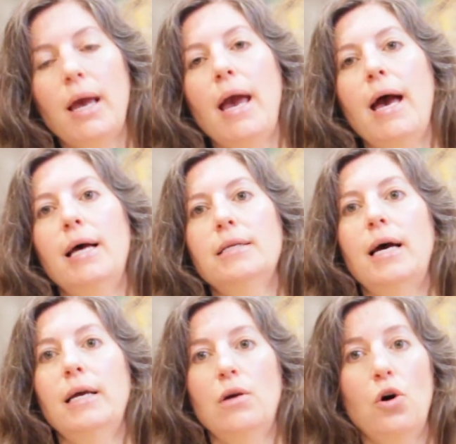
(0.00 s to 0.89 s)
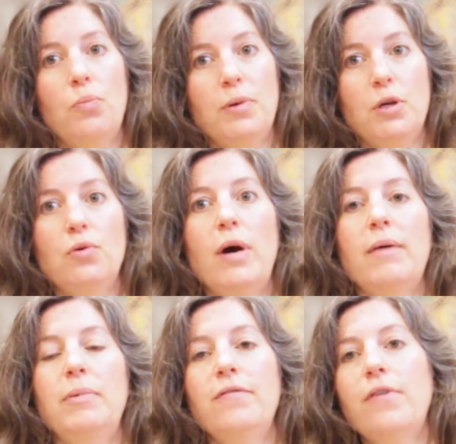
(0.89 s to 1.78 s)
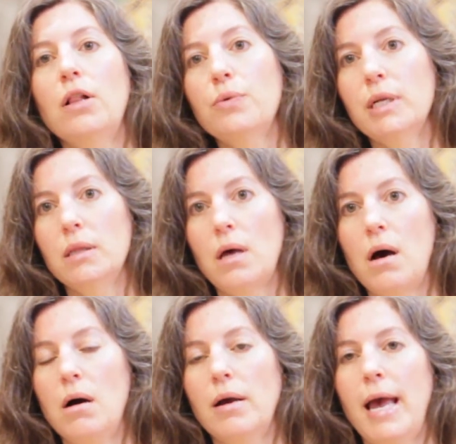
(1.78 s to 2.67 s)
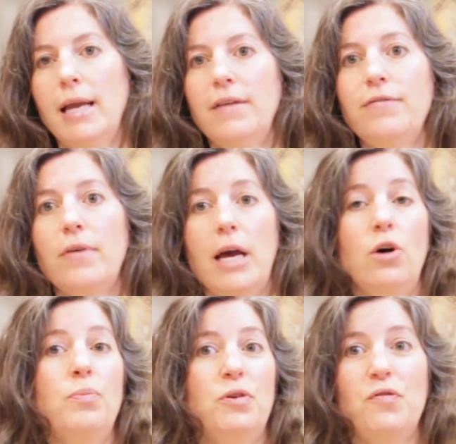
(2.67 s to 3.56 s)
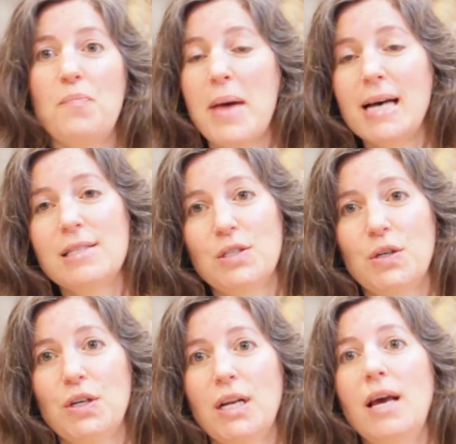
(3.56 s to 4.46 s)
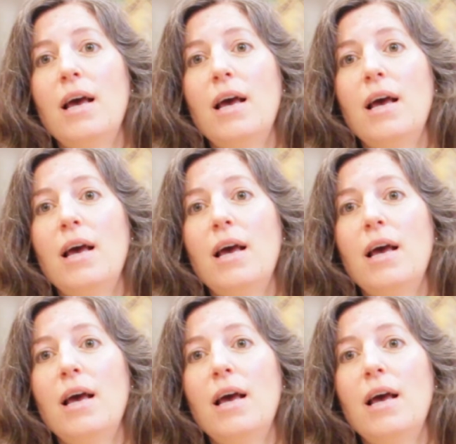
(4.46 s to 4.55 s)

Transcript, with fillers: And I hope you have been following along, and I hope you've mastered